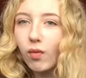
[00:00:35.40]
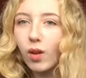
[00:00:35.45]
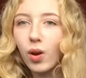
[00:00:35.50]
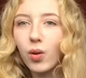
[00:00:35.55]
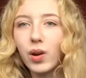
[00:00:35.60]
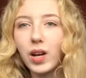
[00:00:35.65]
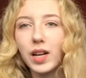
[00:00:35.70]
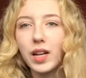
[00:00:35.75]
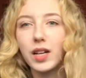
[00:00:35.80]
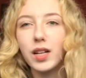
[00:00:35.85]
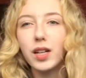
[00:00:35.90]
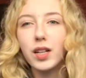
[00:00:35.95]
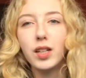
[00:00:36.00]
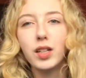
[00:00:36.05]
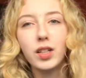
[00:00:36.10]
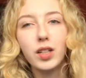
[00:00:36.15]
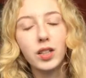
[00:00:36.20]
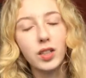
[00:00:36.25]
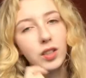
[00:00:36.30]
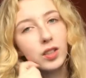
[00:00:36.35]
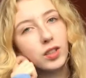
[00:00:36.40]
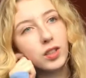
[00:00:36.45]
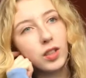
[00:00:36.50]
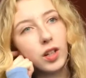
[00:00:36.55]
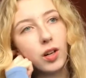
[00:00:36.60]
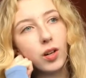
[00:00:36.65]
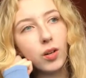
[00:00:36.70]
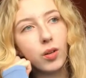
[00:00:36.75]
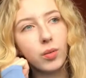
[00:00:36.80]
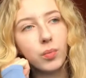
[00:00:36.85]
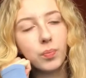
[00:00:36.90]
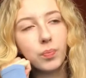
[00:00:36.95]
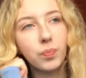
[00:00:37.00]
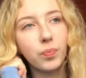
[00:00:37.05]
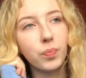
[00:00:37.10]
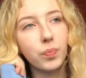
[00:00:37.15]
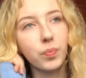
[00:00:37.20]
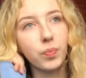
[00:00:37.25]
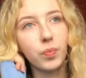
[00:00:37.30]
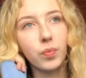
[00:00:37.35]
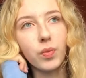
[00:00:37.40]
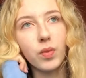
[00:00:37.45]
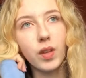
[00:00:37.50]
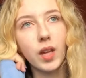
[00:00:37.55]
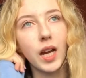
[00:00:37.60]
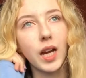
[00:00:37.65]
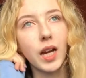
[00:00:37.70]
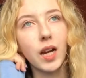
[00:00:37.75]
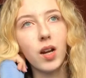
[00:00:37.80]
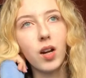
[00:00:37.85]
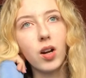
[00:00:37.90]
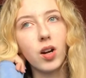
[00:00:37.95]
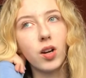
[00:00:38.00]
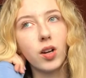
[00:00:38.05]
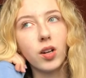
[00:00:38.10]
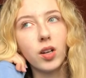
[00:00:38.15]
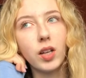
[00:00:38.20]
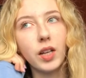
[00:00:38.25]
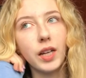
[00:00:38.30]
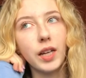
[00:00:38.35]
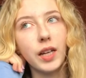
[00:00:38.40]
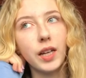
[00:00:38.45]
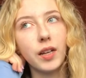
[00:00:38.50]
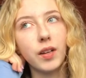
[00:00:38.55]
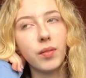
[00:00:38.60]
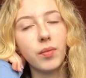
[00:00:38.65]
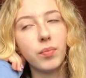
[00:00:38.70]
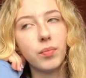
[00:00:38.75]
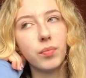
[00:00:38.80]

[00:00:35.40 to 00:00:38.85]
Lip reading: Okay, so I got Harley